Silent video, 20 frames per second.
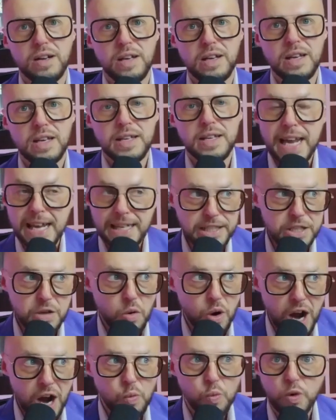Yes, you
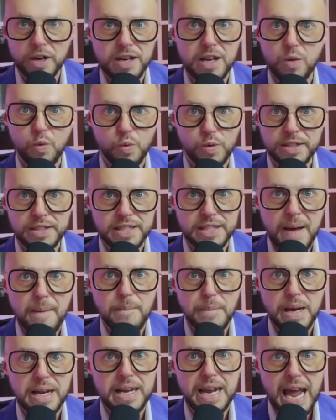are working with
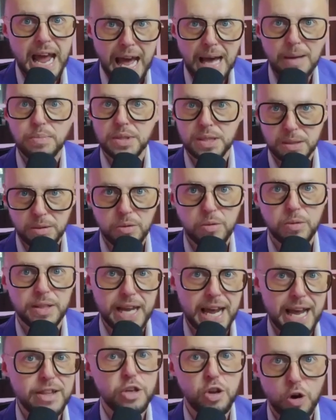somebody, absolutely.
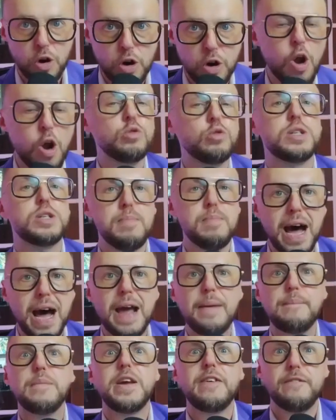And your coach
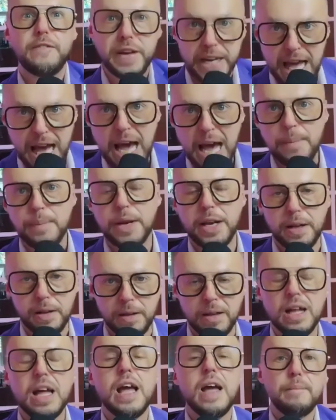might be
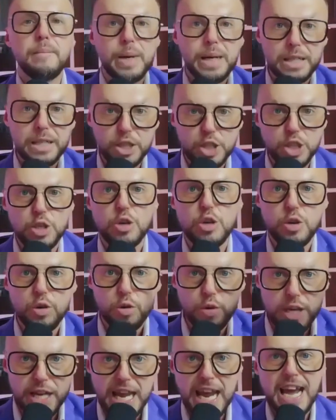phenomenal, but do you
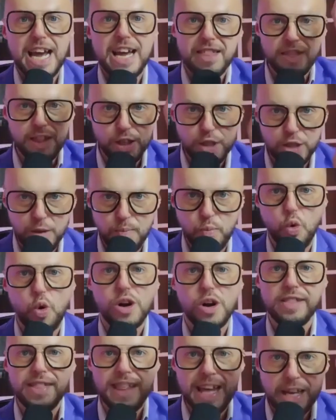get the
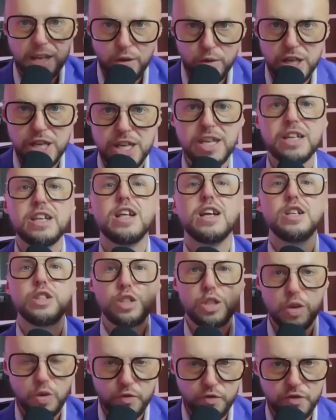support that you need
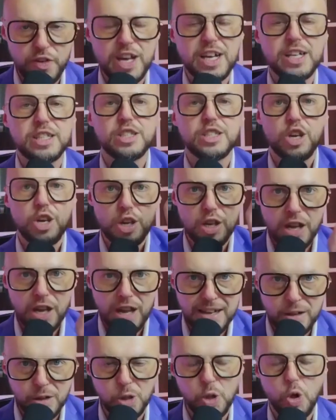to fix
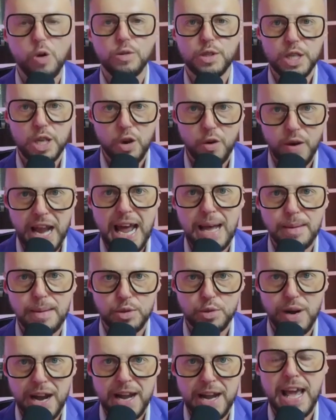and close your gaps
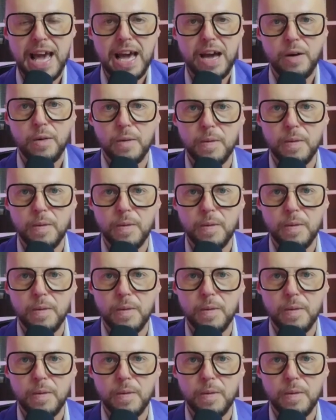right now?